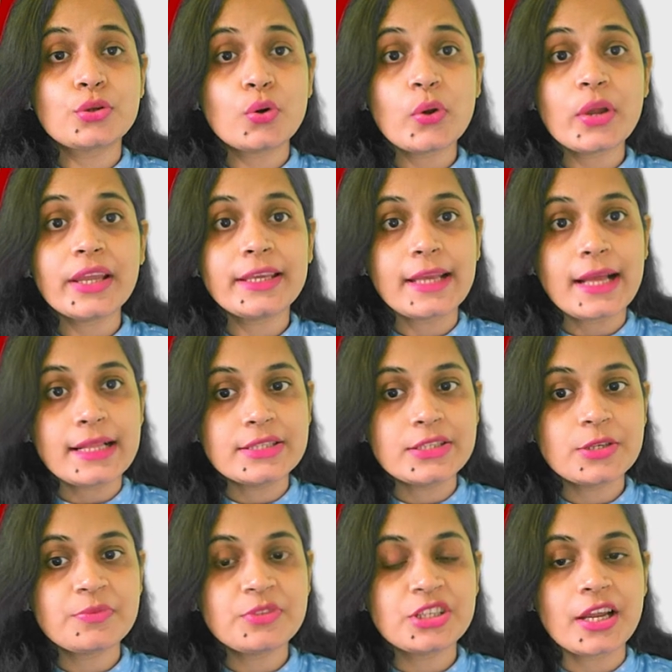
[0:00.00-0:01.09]
through a
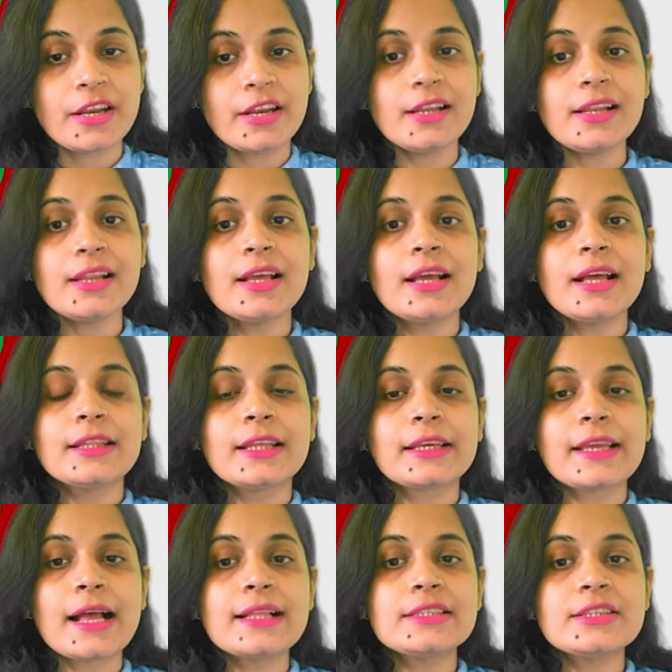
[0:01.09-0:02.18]
calcium channel. The
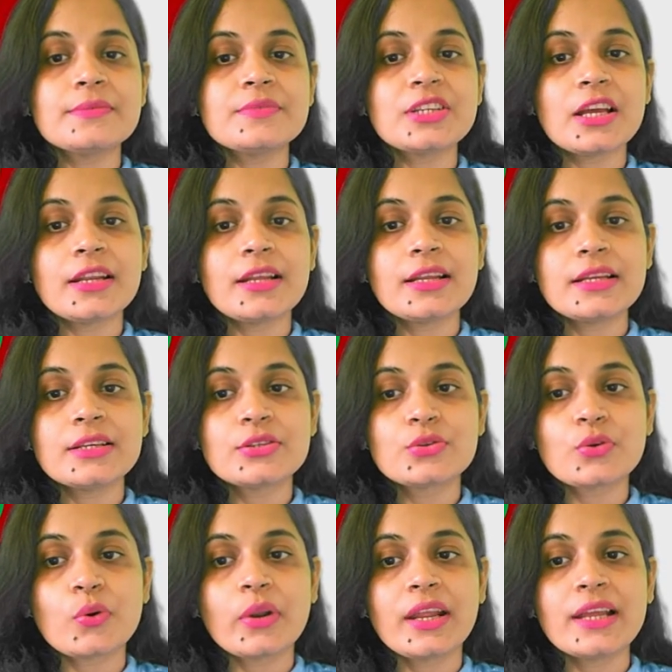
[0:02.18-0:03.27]
calcium channel is
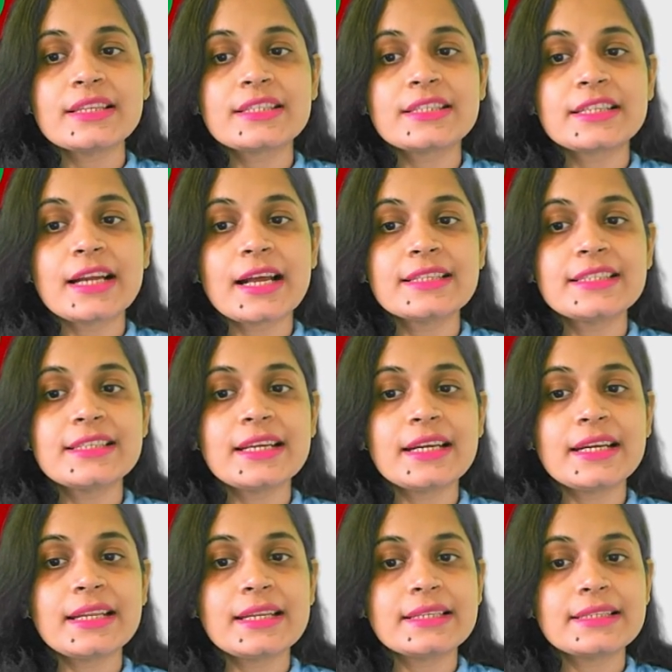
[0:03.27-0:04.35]
known as
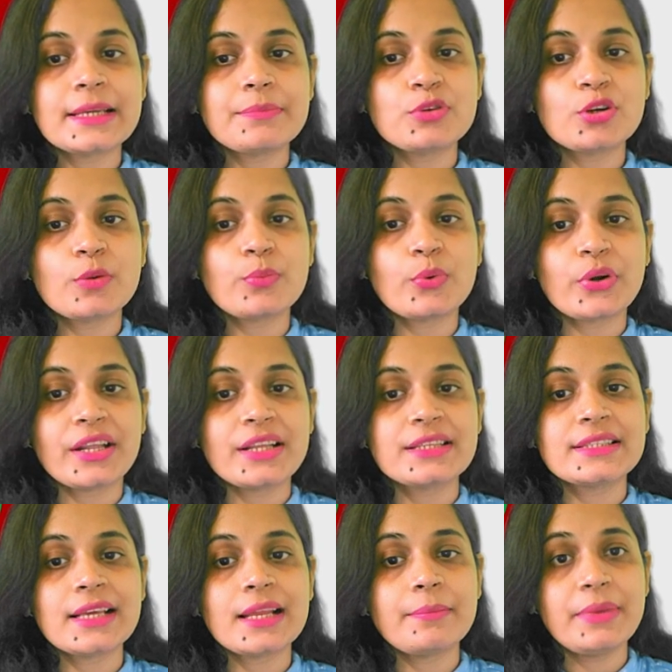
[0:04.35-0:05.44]
transient receptor
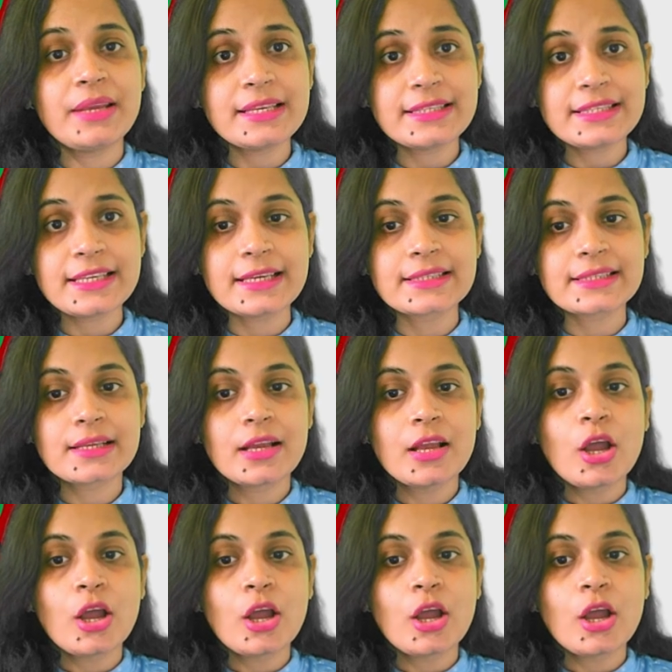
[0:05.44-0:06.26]
potential V6